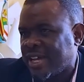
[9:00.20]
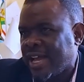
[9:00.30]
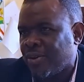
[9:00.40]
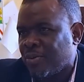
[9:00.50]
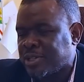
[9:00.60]
guy
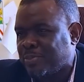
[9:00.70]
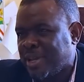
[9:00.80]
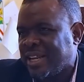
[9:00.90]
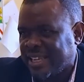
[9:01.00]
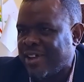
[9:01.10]
who was
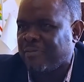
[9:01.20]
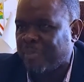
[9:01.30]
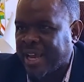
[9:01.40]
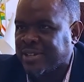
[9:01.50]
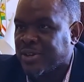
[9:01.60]
playing live
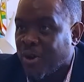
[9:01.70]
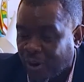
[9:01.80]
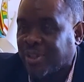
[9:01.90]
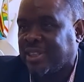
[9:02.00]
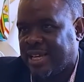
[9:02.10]
band
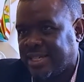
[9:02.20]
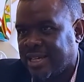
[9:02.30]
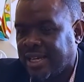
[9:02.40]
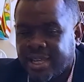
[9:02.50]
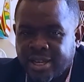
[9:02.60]
on that
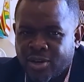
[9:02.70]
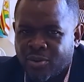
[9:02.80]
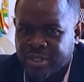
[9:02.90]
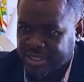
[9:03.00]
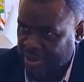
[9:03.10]
day
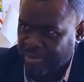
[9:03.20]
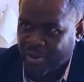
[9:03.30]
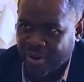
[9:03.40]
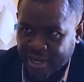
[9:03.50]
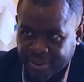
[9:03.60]
was
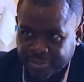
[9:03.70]
Tambaoga.